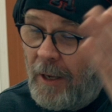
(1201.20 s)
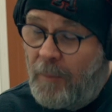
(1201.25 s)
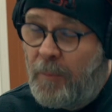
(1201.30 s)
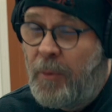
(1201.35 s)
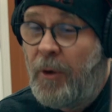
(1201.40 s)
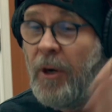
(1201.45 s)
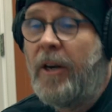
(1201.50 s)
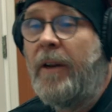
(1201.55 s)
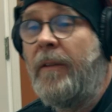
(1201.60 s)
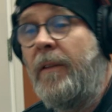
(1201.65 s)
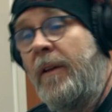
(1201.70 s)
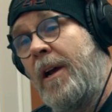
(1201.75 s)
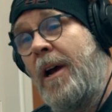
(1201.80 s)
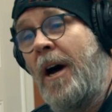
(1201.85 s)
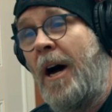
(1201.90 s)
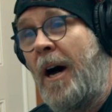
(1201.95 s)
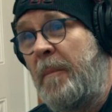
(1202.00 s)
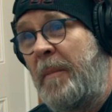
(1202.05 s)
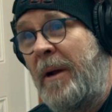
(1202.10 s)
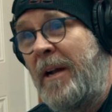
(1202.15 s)
put it in the
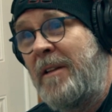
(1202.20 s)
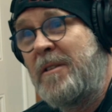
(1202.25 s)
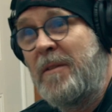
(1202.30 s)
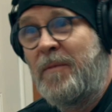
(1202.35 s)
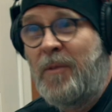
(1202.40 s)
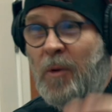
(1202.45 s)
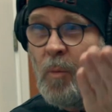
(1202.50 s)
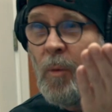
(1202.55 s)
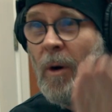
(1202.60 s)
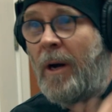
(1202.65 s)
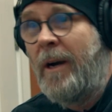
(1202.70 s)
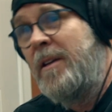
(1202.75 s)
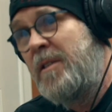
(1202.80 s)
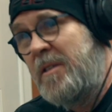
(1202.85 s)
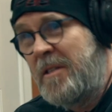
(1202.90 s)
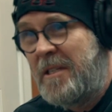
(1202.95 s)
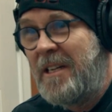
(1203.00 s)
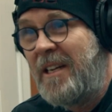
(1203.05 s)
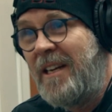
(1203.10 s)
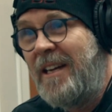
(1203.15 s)
comments if you want to
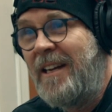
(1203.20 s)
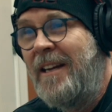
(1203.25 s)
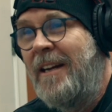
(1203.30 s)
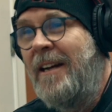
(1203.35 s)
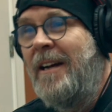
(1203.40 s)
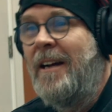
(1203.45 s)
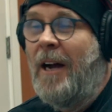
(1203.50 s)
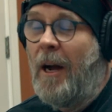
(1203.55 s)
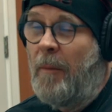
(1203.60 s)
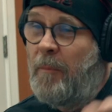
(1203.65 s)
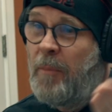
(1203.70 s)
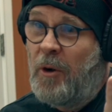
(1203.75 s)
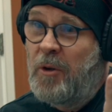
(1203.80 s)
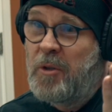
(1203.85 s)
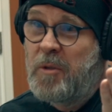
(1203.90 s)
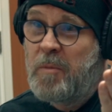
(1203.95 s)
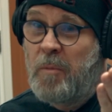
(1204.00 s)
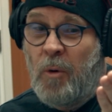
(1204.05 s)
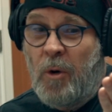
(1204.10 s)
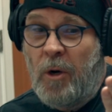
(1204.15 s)
see a
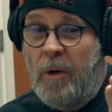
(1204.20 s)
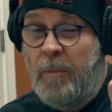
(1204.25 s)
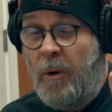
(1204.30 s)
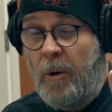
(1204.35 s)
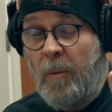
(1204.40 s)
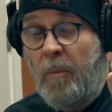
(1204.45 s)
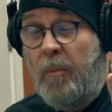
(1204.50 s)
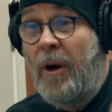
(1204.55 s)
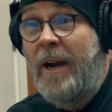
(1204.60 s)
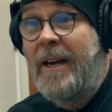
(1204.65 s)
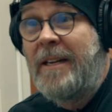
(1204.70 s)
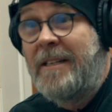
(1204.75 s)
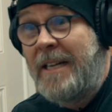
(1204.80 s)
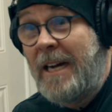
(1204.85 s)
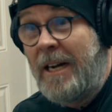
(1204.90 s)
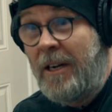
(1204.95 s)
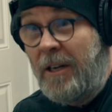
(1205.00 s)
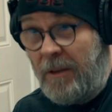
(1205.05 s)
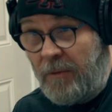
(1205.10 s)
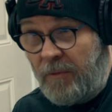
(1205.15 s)
post-mortem or a
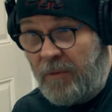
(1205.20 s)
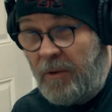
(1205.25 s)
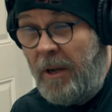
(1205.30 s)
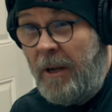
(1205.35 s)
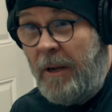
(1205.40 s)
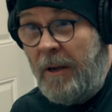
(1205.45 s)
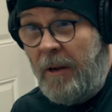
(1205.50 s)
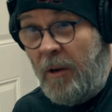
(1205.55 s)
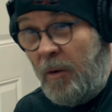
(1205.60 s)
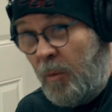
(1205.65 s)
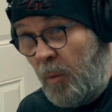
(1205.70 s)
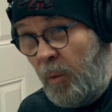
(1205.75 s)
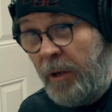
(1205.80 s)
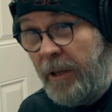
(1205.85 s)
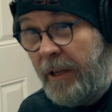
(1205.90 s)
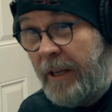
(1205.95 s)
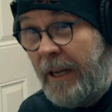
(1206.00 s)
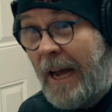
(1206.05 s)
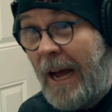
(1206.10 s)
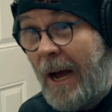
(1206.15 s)
breakdown of
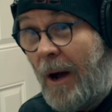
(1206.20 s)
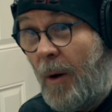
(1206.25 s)
really